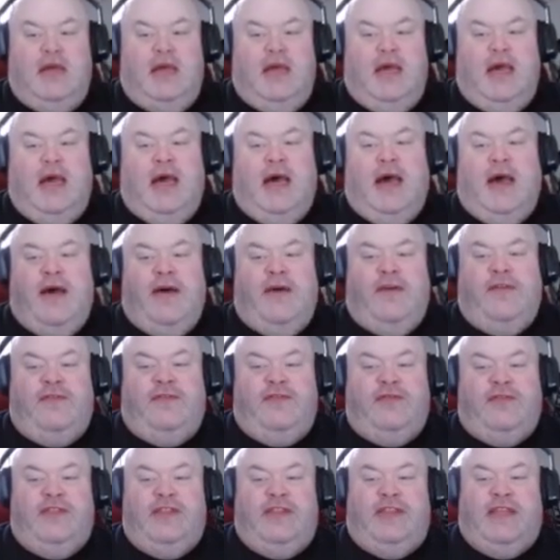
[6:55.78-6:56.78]
of
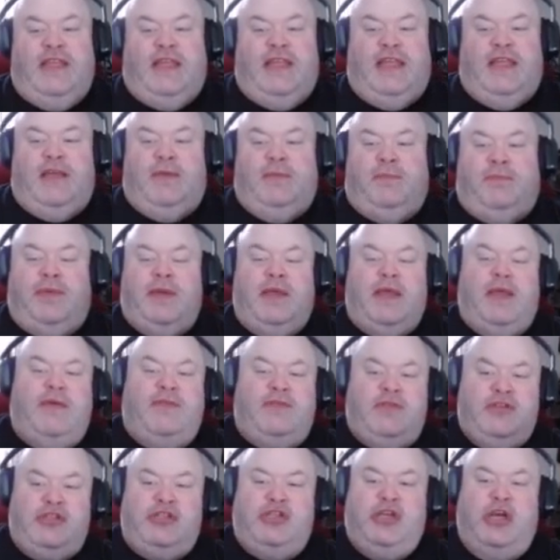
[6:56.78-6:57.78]
the Pit
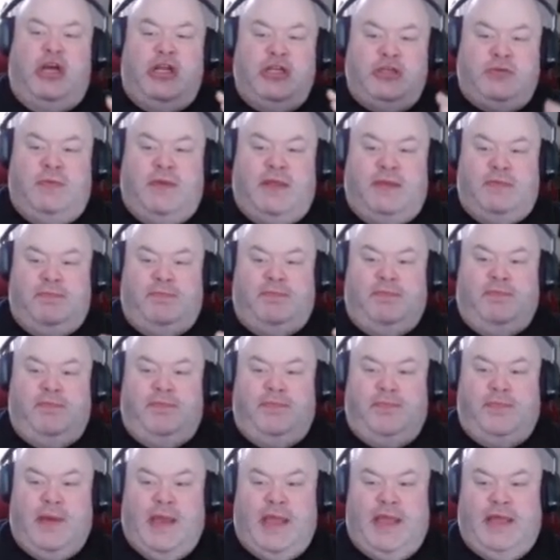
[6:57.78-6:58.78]
of Judgment
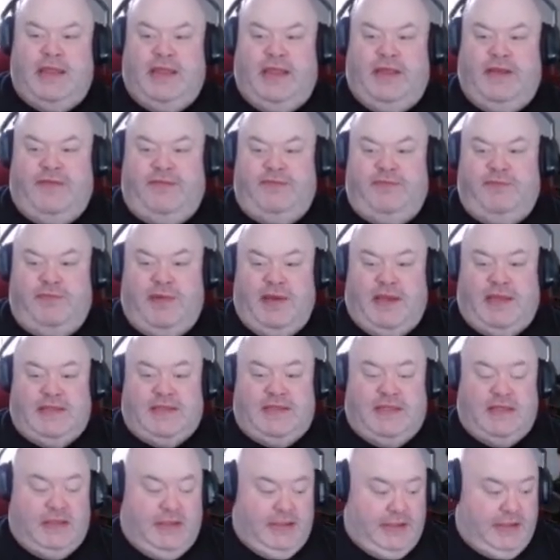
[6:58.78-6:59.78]
Bailiff,
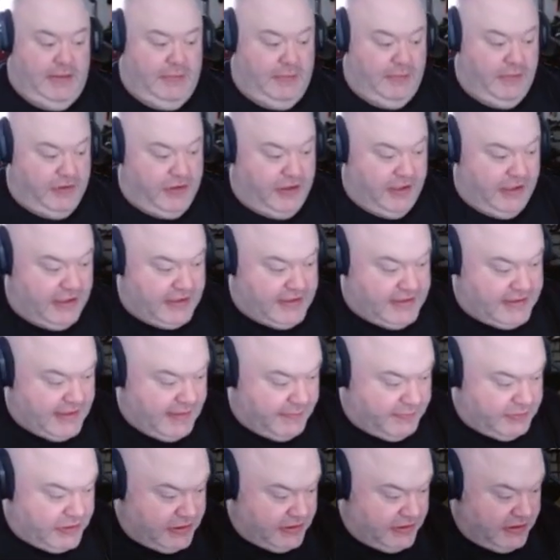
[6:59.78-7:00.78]
basically, with the
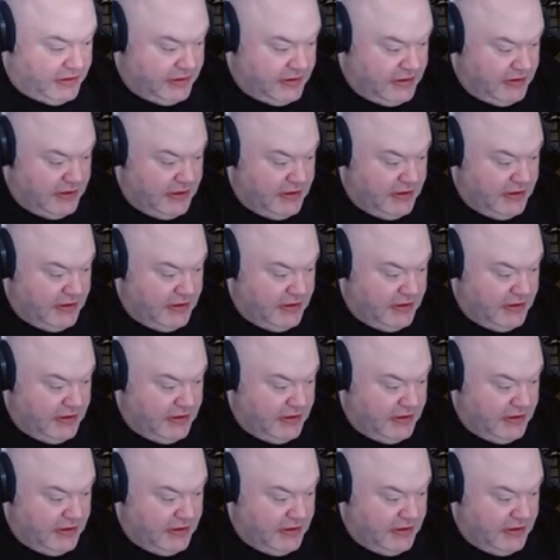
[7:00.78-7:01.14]
exception,